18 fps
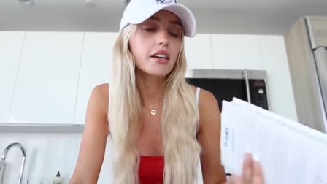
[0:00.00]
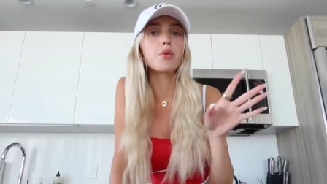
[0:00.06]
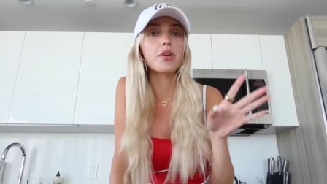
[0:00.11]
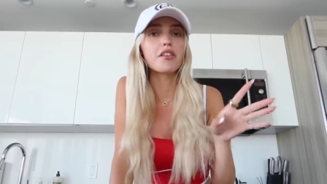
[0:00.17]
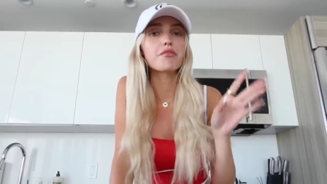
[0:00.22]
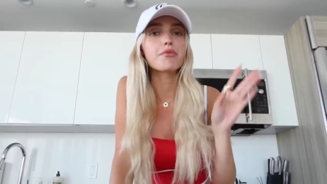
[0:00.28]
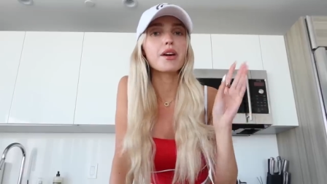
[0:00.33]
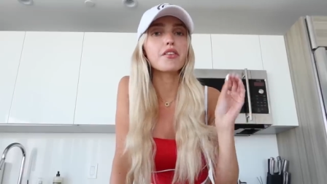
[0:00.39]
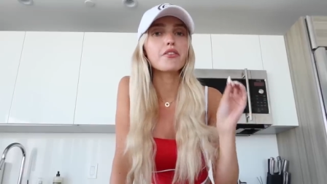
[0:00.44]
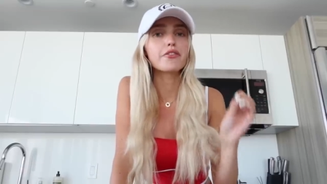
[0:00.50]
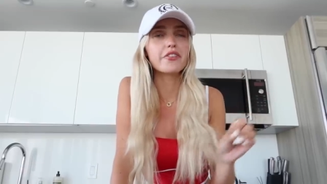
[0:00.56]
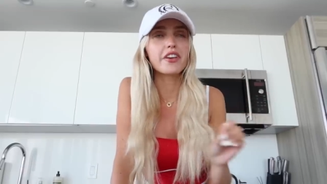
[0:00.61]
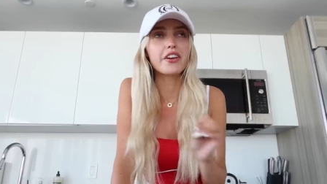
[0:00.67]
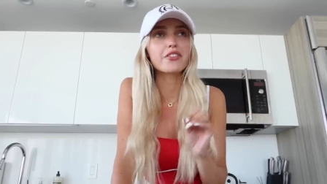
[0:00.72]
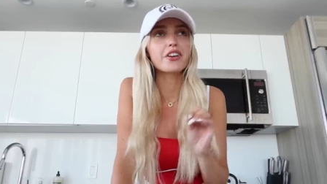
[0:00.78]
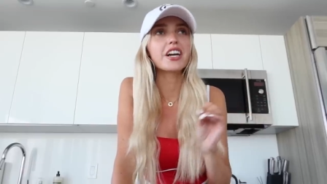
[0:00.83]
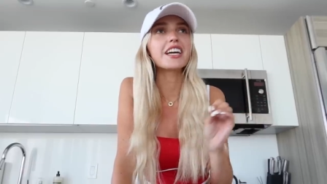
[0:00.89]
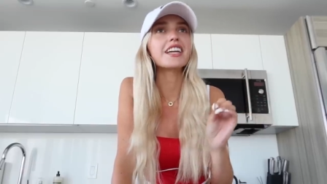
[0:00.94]
One of my
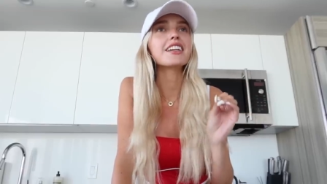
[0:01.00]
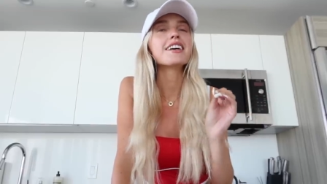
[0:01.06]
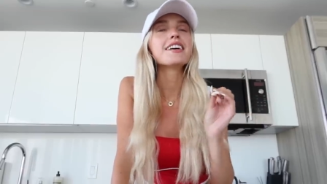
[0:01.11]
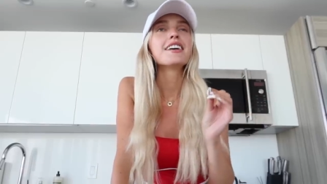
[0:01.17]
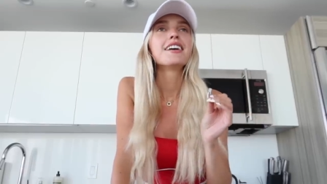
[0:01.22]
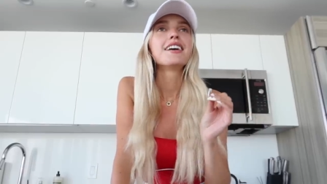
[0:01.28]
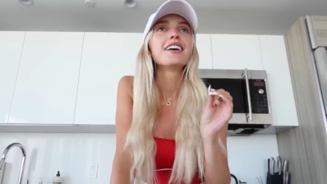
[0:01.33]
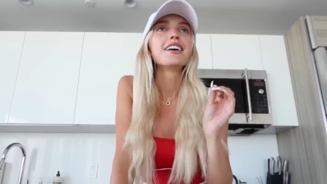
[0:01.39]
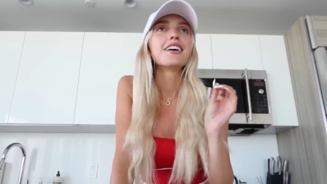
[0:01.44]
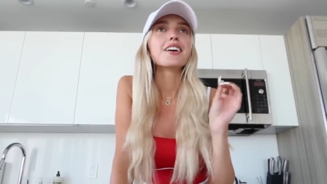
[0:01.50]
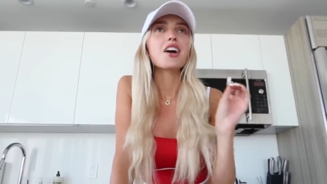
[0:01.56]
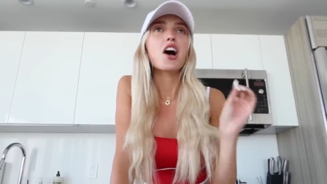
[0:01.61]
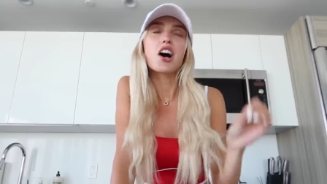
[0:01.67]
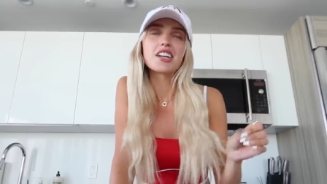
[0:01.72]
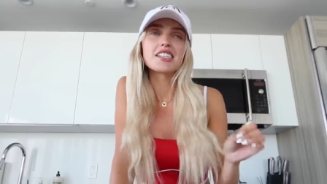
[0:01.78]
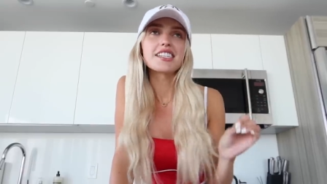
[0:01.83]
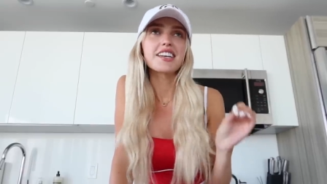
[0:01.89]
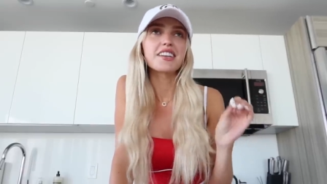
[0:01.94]
favorite
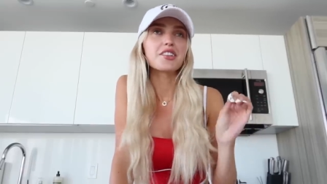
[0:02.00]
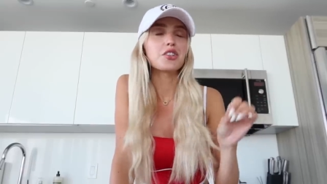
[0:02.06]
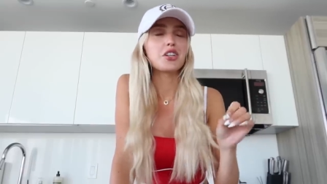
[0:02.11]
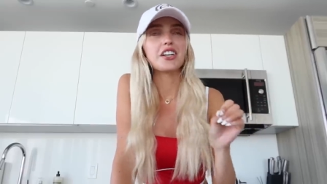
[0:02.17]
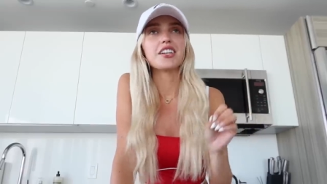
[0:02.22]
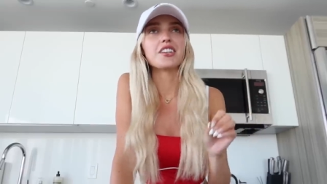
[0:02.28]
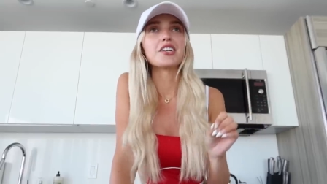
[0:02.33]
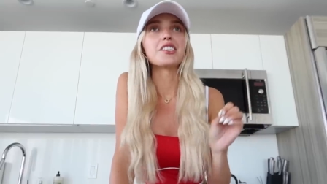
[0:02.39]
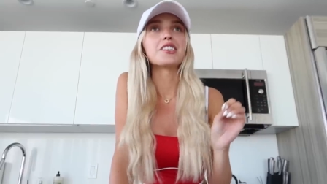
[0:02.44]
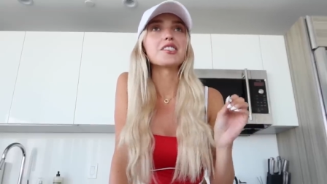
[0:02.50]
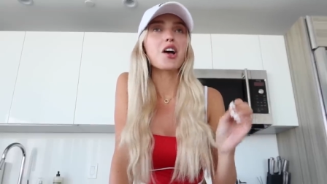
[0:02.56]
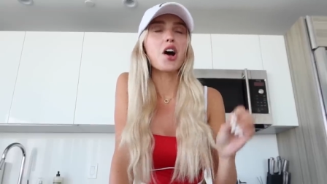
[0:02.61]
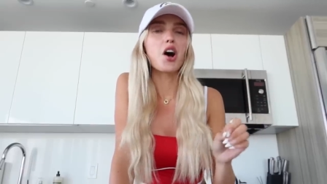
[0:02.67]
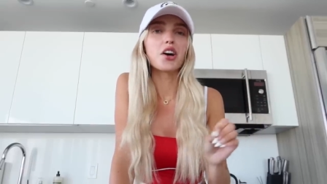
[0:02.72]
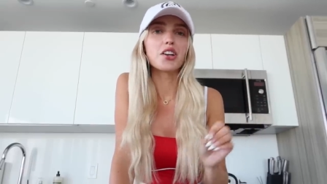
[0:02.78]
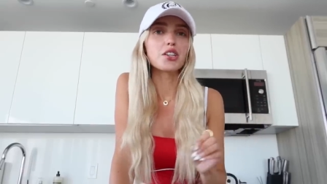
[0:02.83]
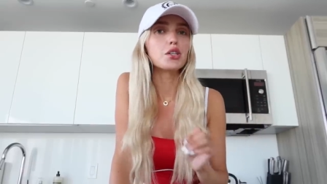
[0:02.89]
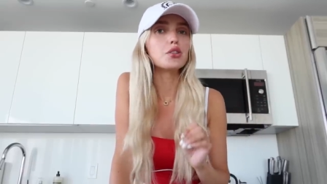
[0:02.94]
content creators
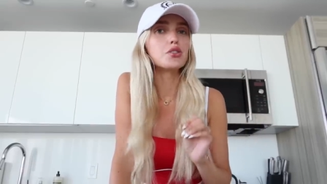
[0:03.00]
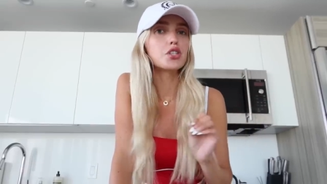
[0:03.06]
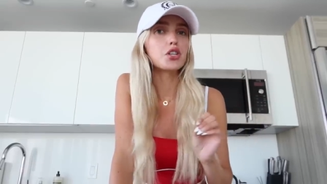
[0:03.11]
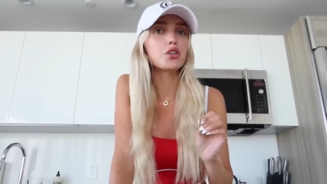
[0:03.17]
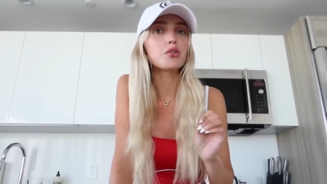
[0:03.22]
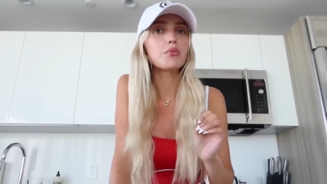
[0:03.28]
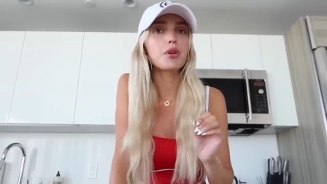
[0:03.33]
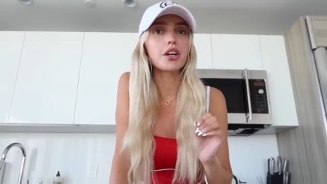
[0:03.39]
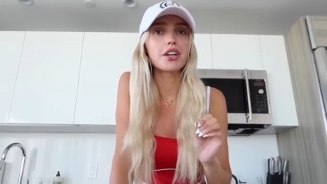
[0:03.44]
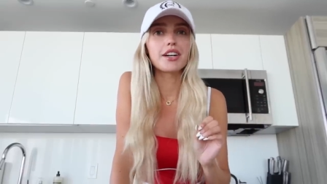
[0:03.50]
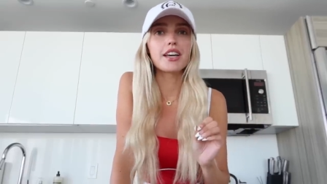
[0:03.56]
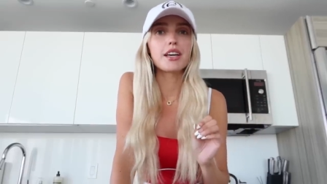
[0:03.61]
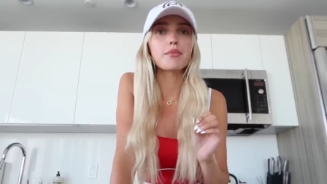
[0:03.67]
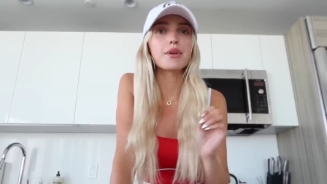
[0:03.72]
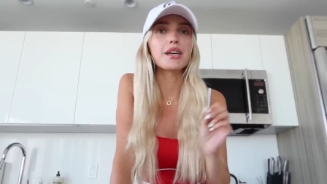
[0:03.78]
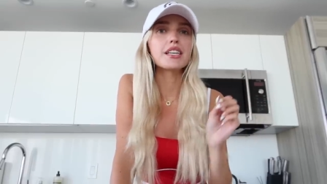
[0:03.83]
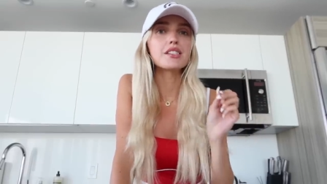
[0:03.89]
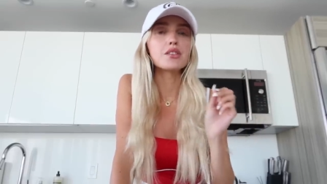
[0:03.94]
on YouTube, her
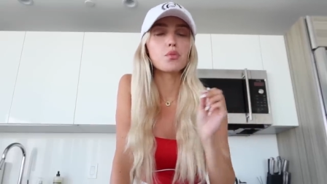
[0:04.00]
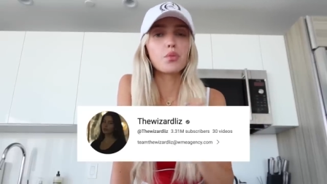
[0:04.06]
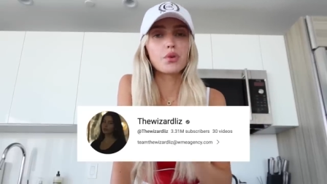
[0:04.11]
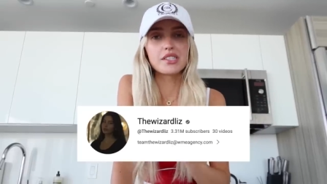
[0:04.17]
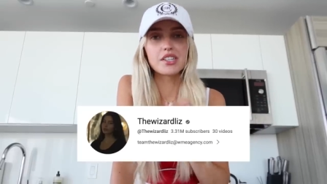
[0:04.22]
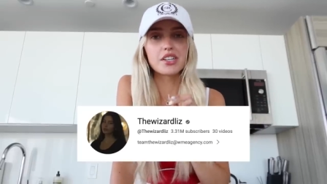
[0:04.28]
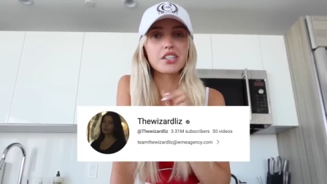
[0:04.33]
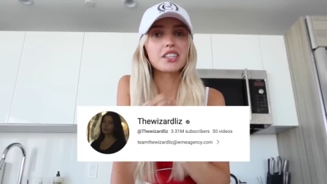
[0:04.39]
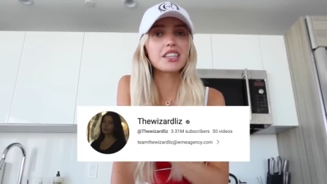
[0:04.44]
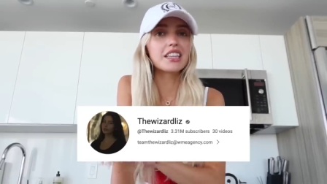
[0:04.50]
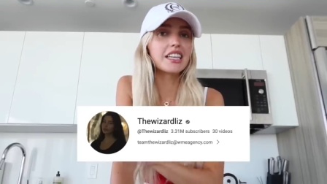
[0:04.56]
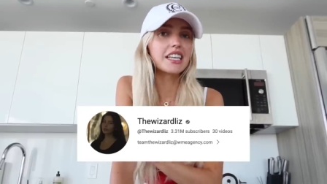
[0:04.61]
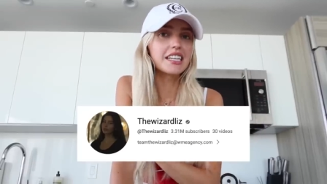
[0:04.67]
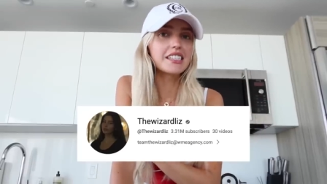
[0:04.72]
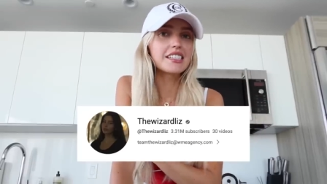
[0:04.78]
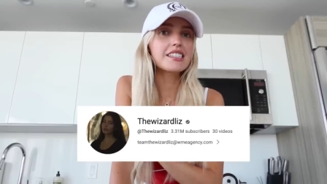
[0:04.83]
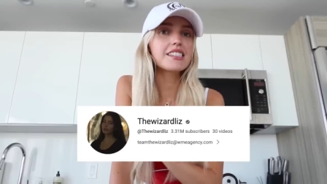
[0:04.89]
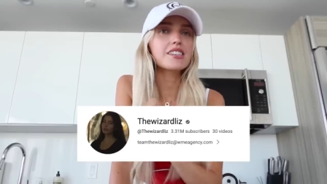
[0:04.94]
name is Wizard
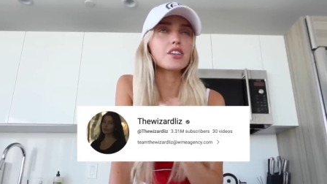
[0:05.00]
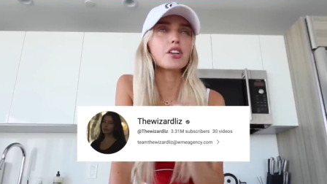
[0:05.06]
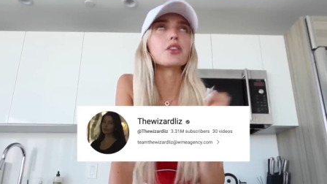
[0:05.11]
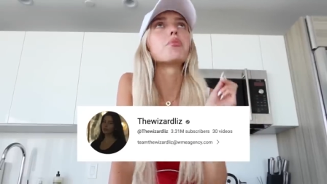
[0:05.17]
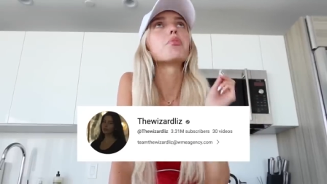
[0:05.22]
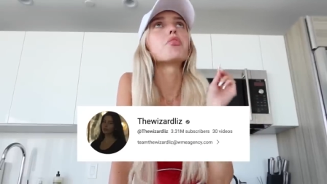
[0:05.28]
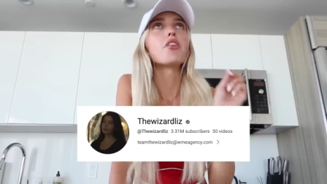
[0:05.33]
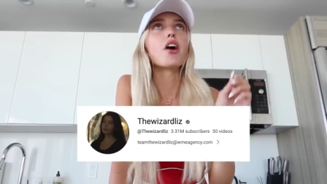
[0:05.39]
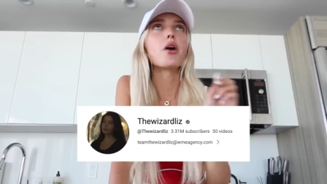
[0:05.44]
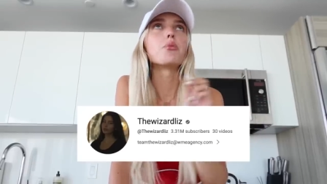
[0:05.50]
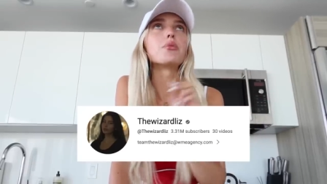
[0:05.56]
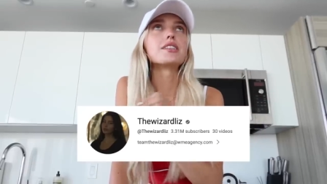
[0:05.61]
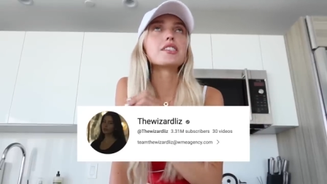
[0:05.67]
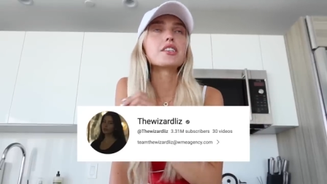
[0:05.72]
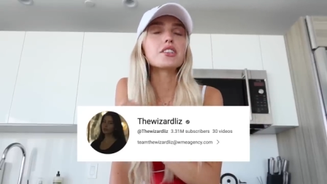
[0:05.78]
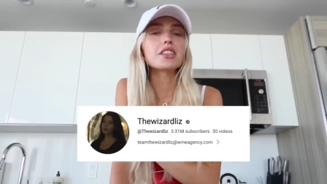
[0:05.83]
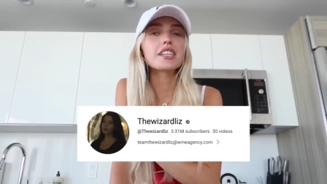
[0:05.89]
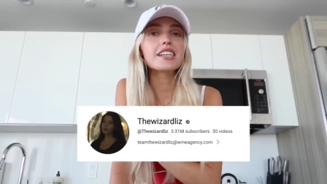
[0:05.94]
Liz, or The
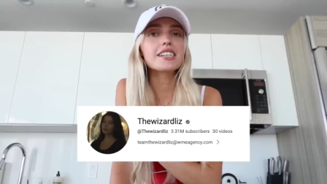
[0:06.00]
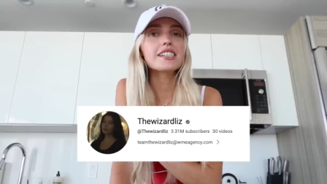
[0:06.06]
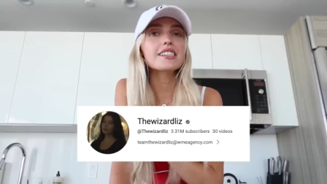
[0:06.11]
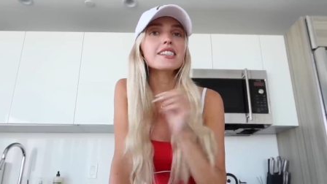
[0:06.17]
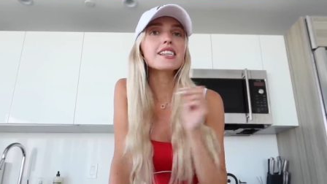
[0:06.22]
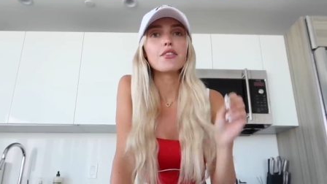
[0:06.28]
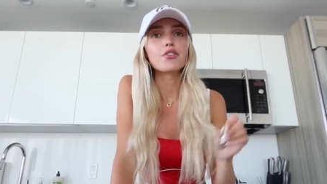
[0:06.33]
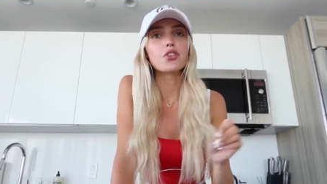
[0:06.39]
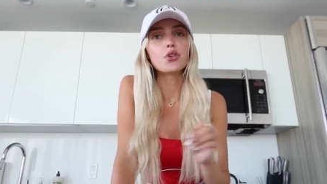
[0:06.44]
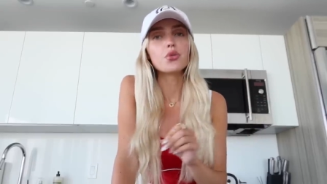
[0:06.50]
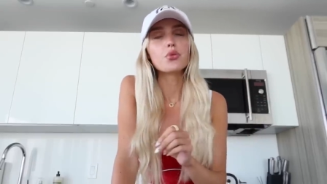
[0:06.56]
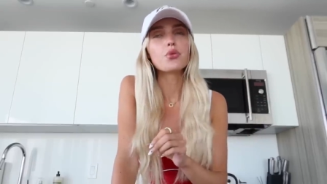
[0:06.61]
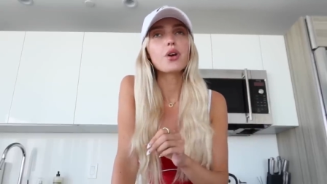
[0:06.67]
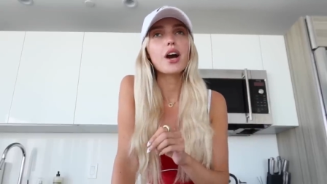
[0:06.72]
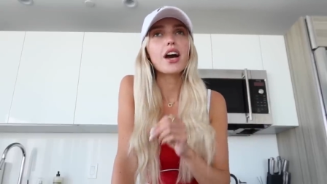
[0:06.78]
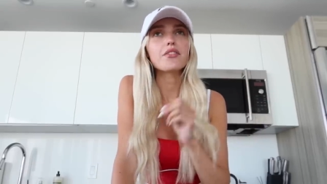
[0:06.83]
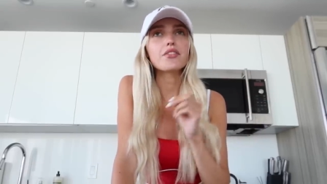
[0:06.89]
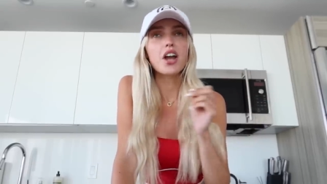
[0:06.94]
Wizard Liz. If you have